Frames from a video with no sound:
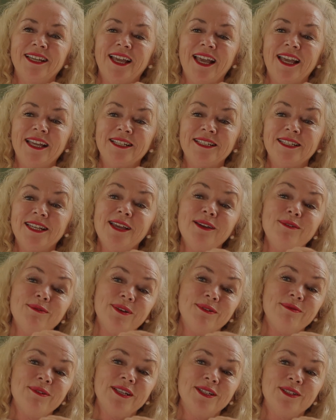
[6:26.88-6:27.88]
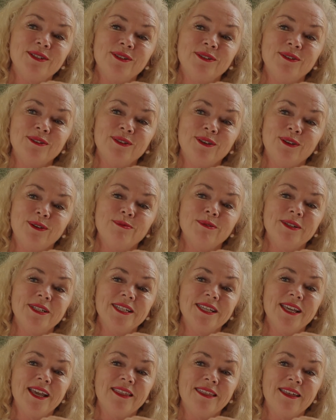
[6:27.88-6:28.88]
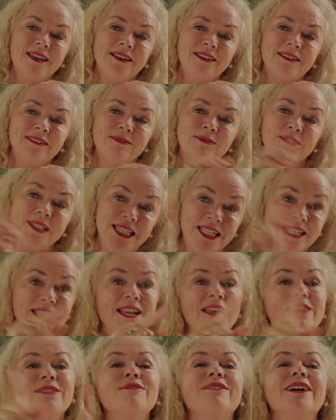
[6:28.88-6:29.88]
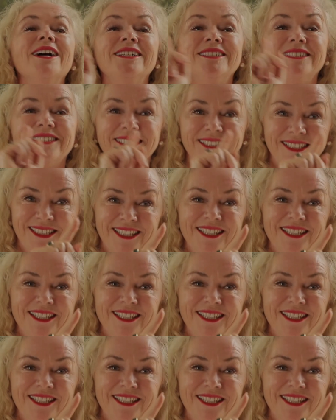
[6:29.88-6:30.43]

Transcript: And yeah, we went to Cuba together. We did another round.